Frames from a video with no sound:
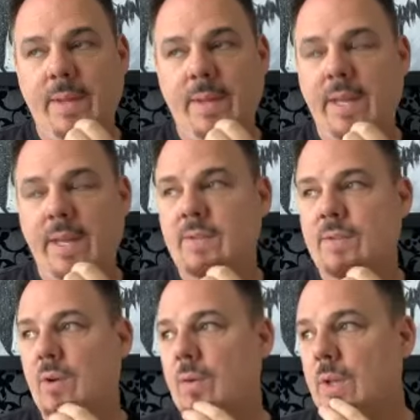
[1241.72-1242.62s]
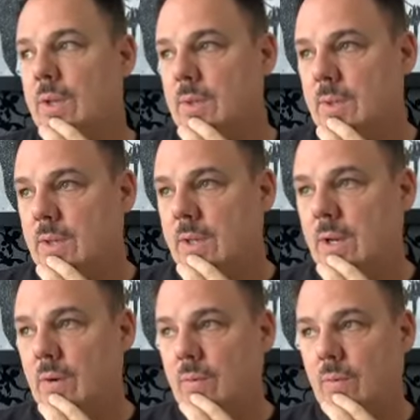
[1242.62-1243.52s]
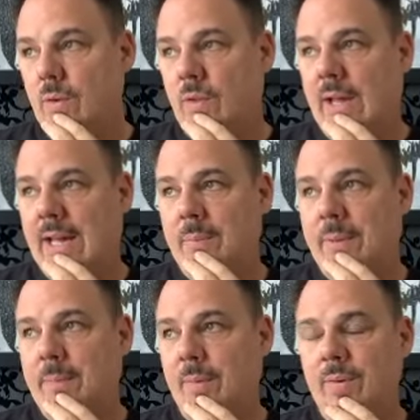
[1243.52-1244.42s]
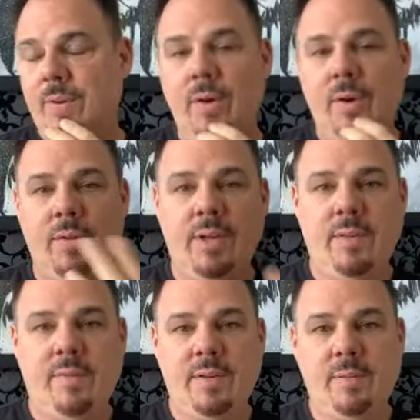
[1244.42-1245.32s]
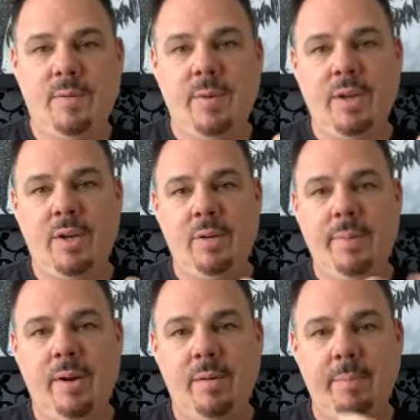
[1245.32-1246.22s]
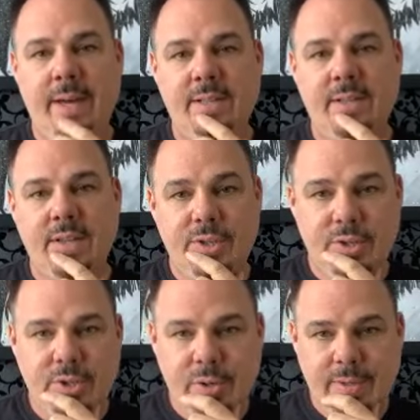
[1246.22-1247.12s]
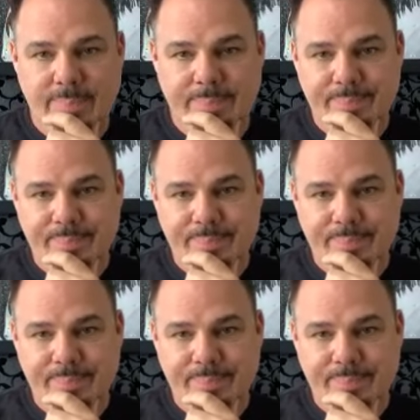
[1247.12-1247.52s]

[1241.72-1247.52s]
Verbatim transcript: And so, you know, a lot of people don't know the difference between good, better, and best unless you show them.